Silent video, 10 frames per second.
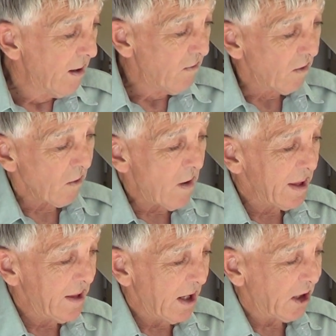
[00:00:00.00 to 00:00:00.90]
we're
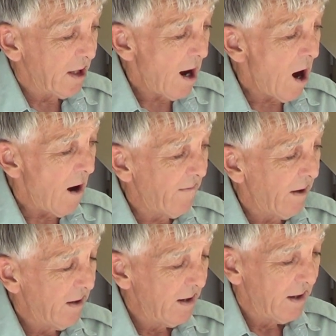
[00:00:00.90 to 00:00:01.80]
one digit
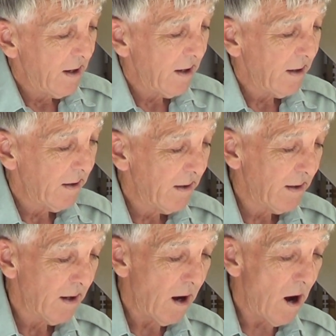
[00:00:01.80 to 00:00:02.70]
off.
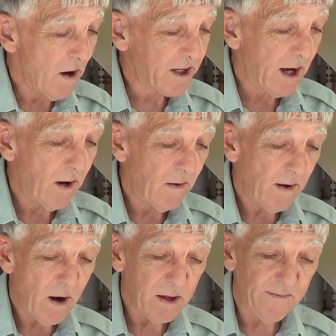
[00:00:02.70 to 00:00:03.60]

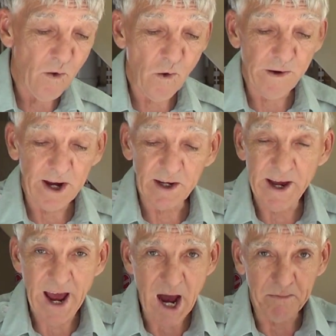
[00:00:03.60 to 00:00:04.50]
Also on the fore end
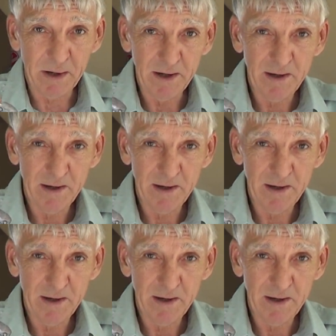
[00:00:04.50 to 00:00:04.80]
cap,